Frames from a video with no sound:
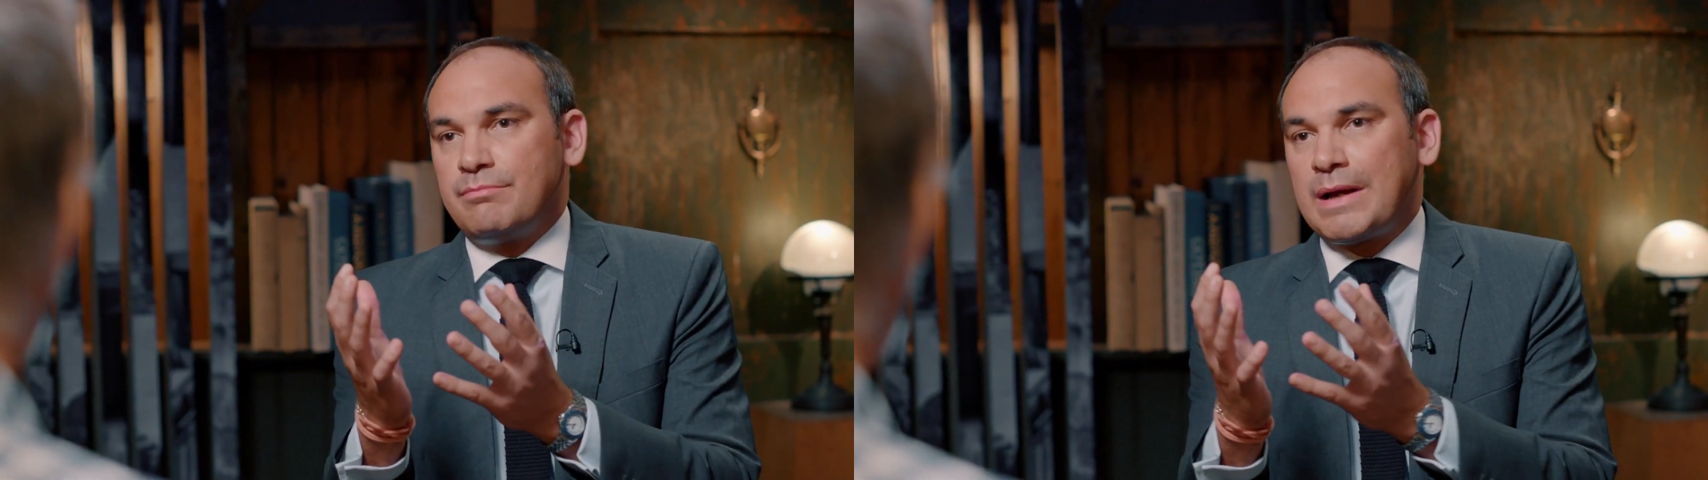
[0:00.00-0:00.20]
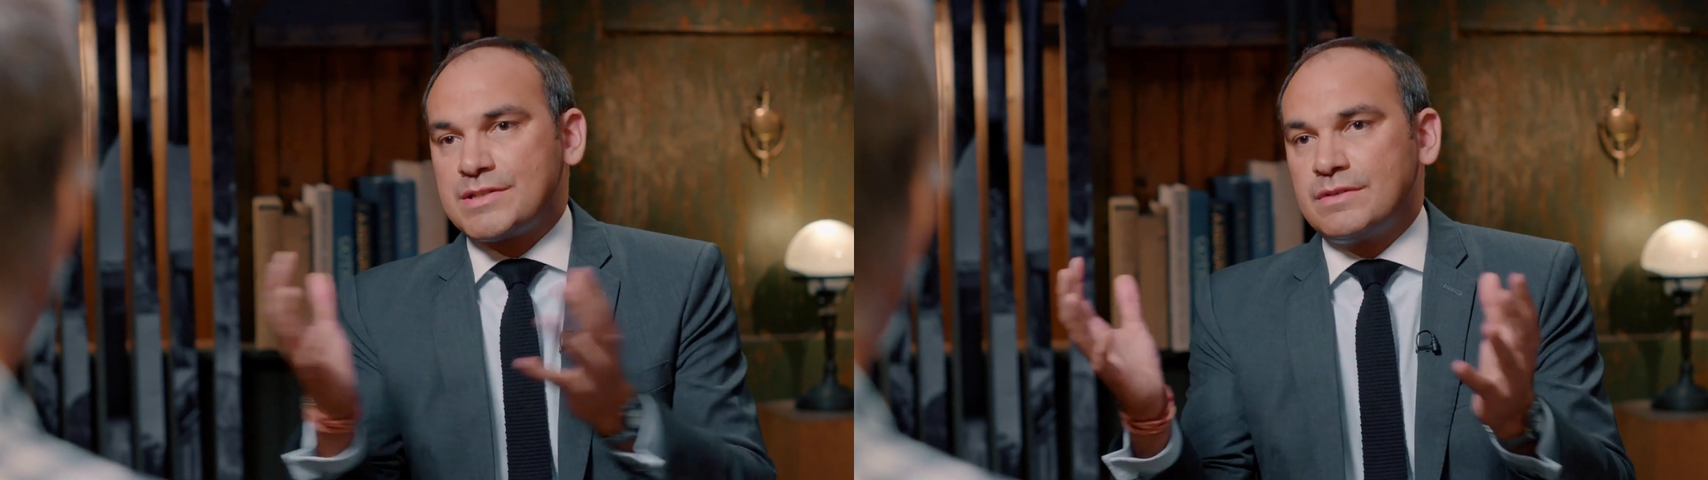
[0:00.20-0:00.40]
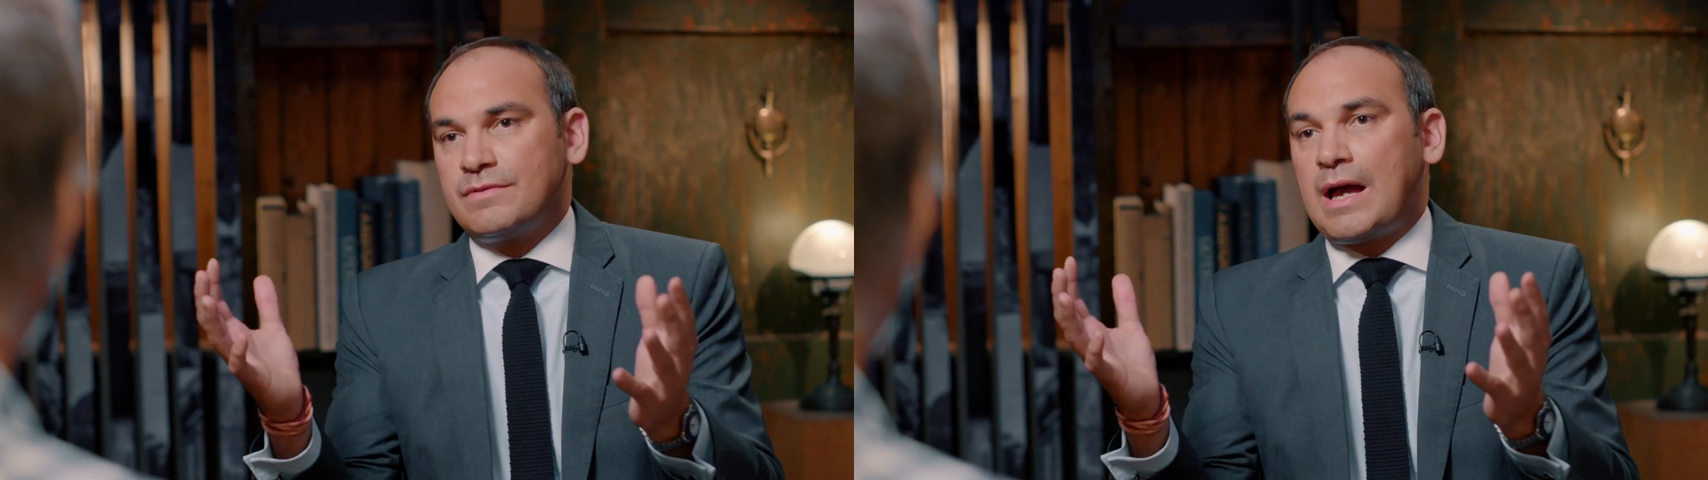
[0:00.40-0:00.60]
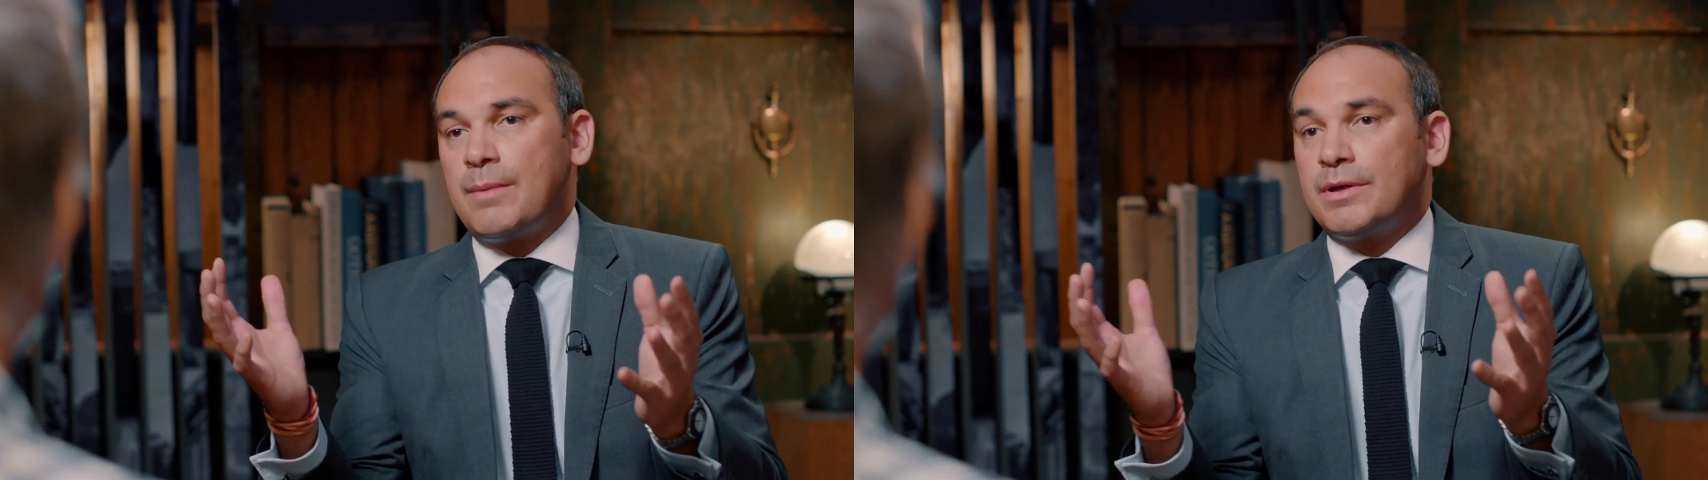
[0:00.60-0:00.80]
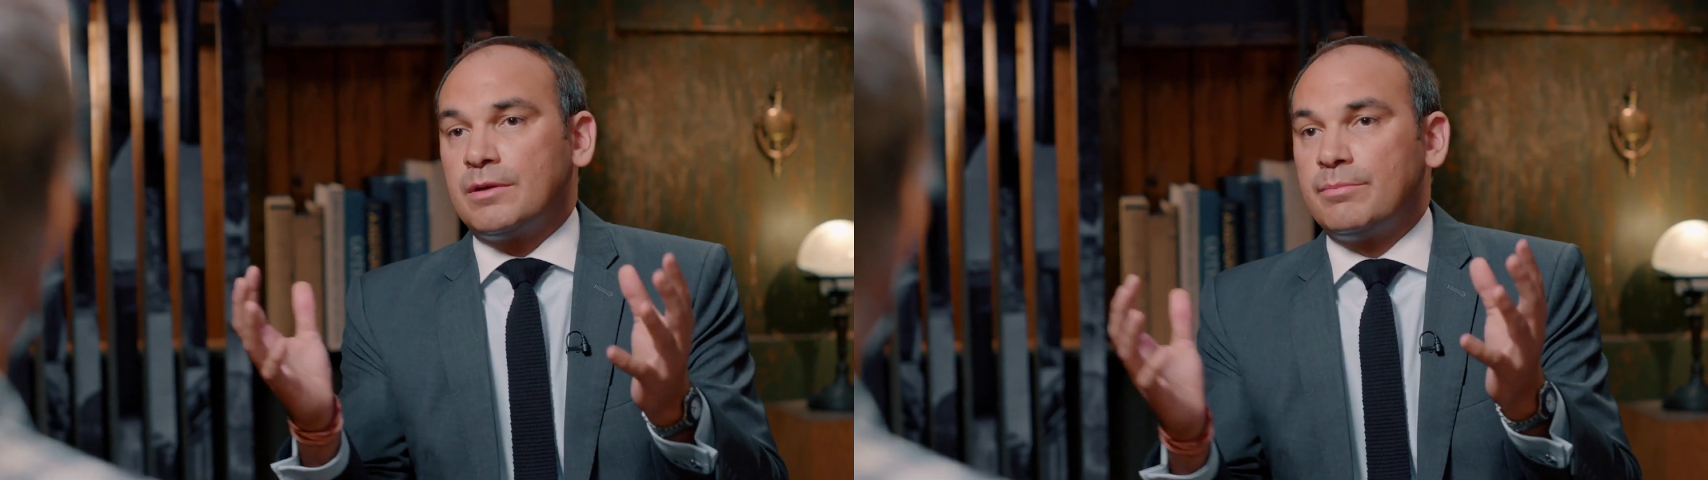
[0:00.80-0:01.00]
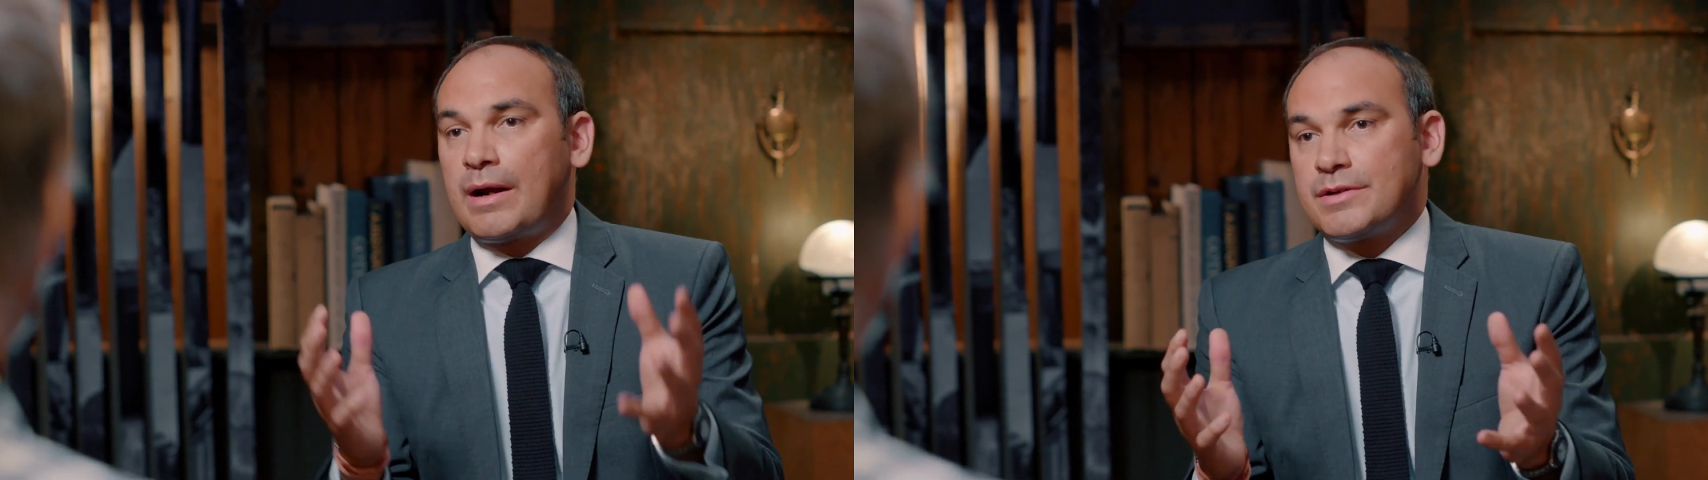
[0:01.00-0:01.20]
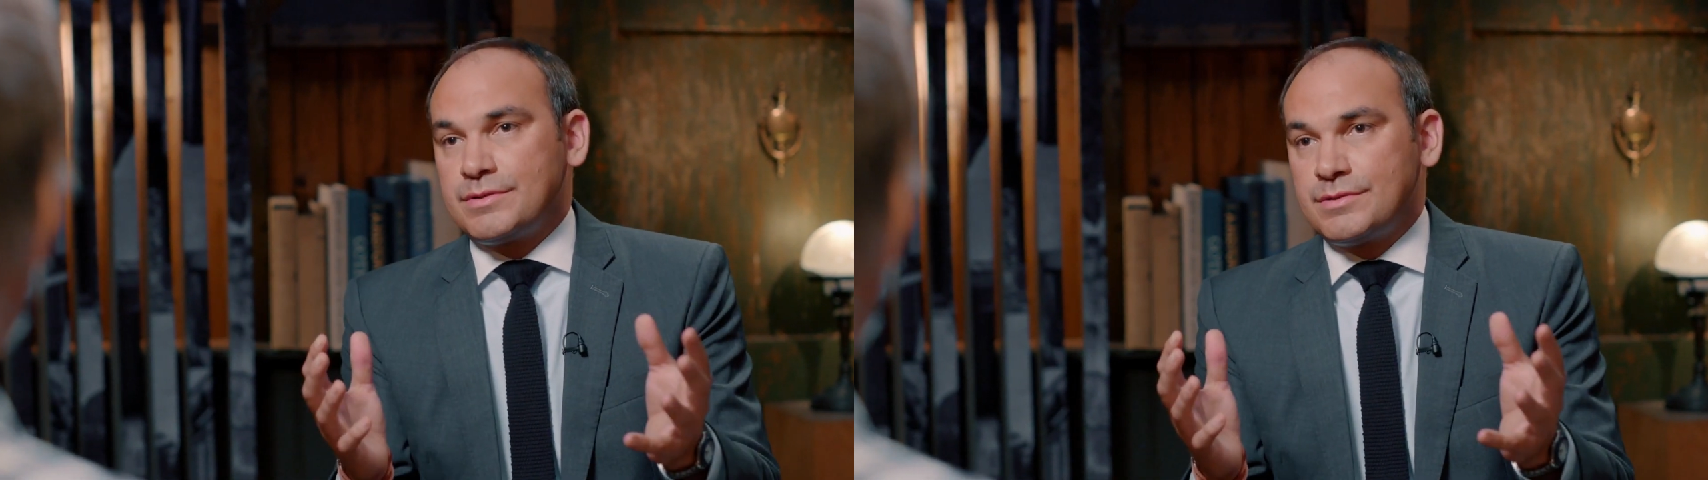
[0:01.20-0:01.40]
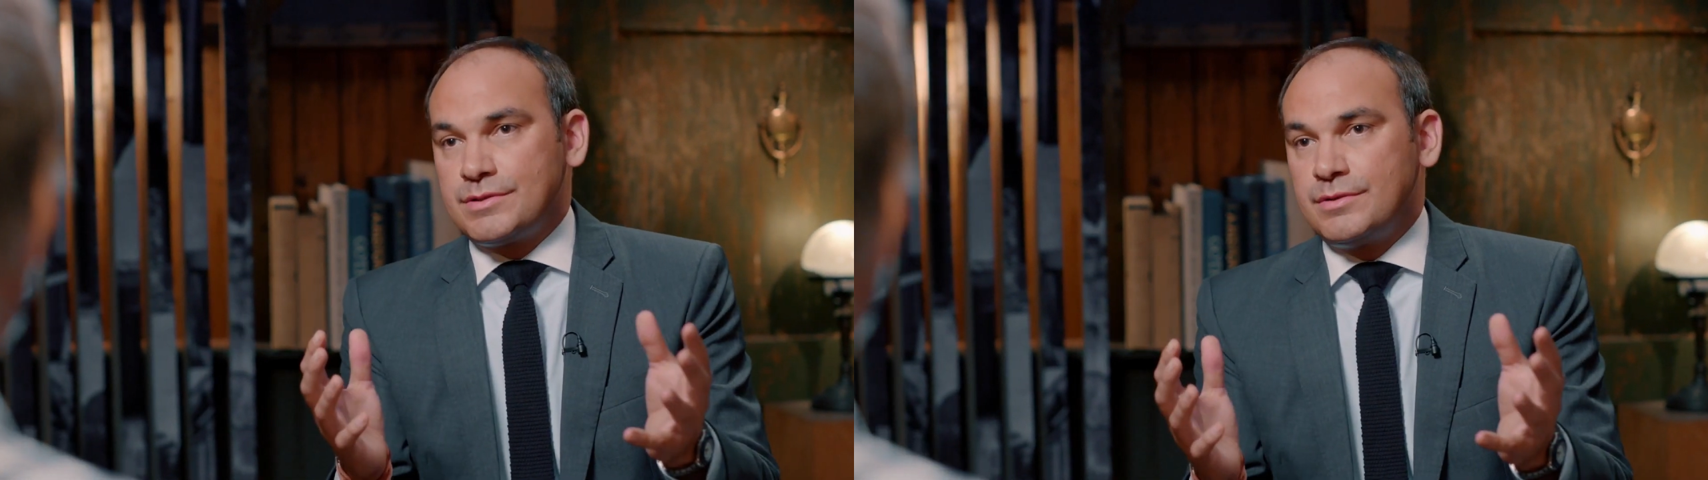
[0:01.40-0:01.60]
massive gap in
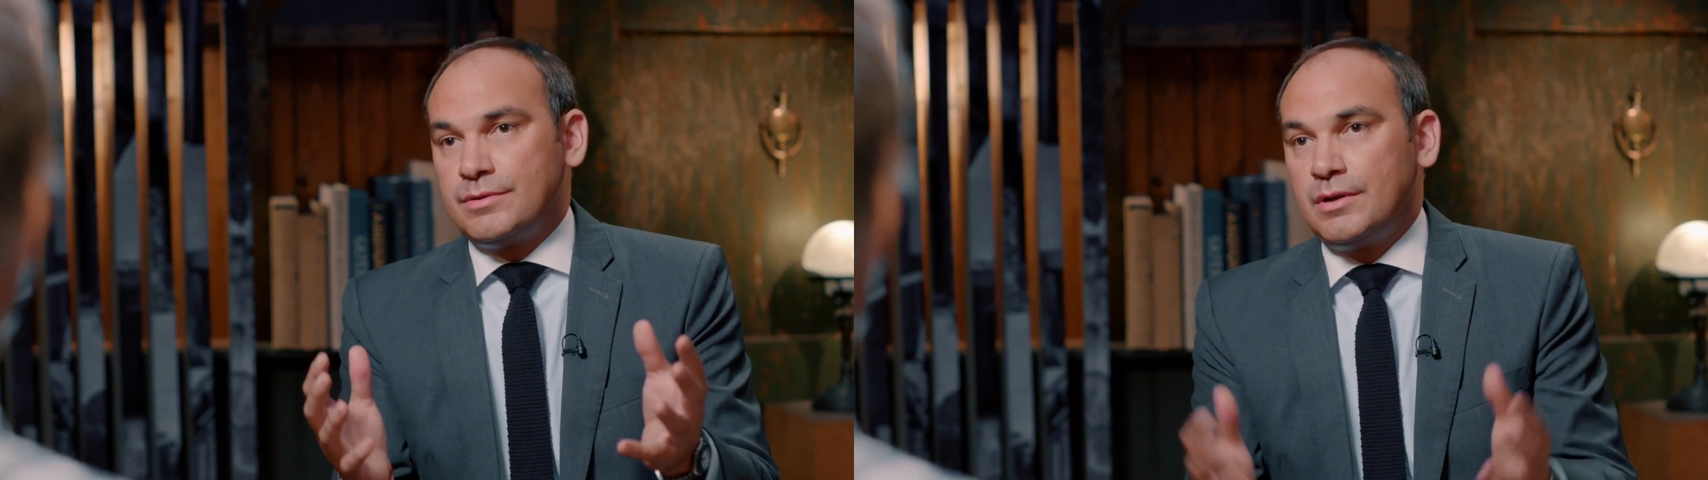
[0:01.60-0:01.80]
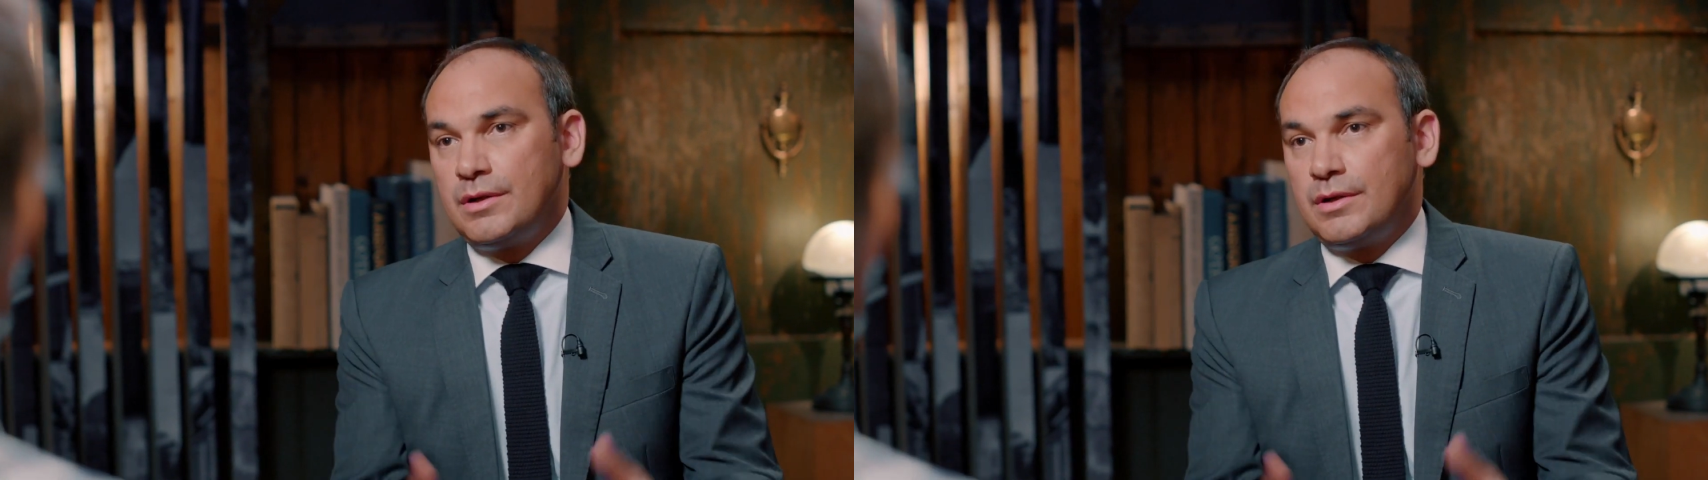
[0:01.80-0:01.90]
comparison to